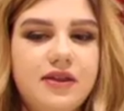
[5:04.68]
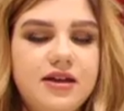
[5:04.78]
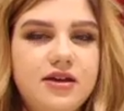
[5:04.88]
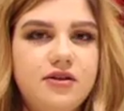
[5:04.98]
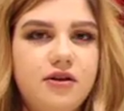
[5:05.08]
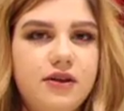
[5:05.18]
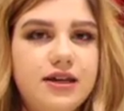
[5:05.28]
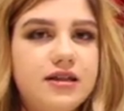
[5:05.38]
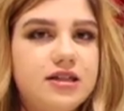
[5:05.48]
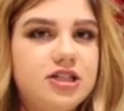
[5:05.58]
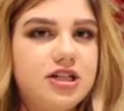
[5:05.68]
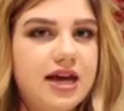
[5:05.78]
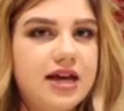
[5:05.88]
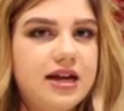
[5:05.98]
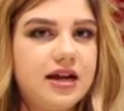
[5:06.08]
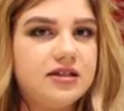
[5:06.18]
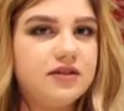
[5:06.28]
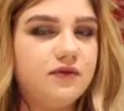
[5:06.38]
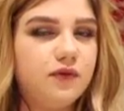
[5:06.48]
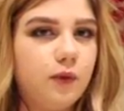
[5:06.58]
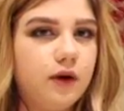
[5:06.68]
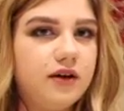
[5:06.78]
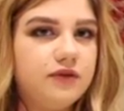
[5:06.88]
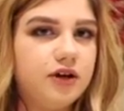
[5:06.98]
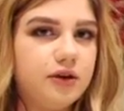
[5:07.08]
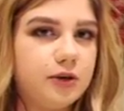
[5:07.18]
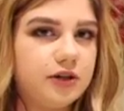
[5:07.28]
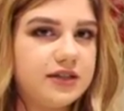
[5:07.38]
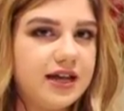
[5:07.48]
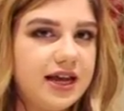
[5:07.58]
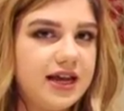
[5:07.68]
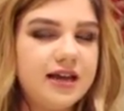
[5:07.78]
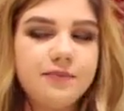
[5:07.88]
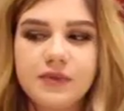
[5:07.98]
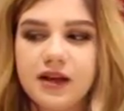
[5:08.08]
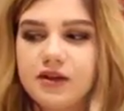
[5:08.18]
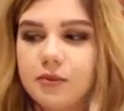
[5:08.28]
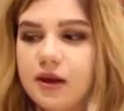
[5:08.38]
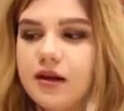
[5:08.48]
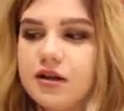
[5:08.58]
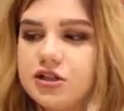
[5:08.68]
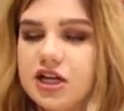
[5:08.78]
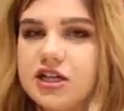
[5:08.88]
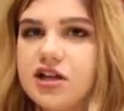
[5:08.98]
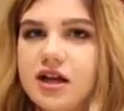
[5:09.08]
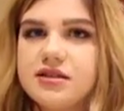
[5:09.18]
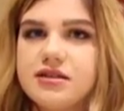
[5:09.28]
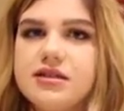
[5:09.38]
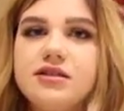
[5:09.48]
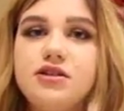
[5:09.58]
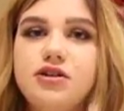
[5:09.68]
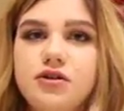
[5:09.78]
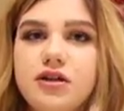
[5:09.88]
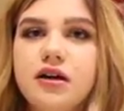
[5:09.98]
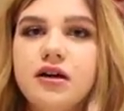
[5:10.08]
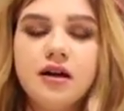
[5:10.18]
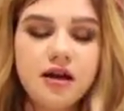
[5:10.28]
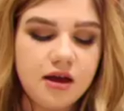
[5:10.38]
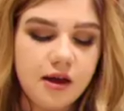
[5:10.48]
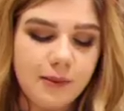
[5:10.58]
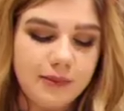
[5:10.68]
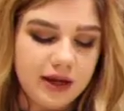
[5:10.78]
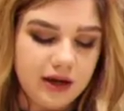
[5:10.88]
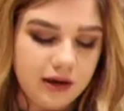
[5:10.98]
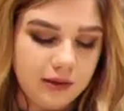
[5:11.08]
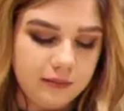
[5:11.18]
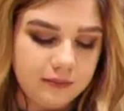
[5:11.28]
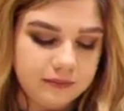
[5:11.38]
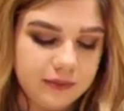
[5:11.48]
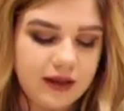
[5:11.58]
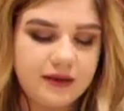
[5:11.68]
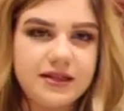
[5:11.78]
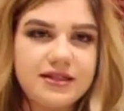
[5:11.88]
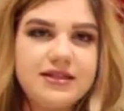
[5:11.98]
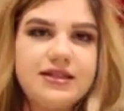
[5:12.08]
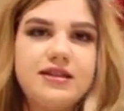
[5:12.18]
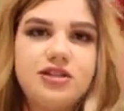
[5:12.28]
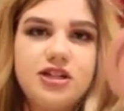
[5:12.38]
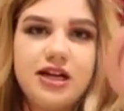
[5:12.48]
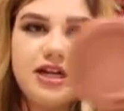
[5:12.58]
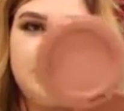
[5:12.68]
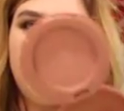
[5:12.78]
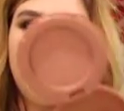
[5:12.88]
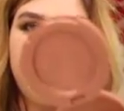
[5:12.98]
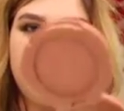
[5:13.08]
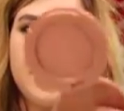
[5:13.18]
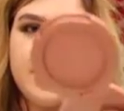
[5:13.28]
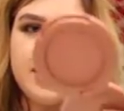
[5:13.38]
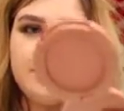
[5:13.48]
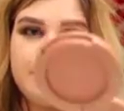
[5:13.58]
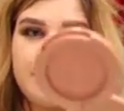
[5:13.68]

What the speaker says: I think you can only get the shade at Sephora for your birthday, and they're probably going to change that since it's the new year. But this is in the shade Party.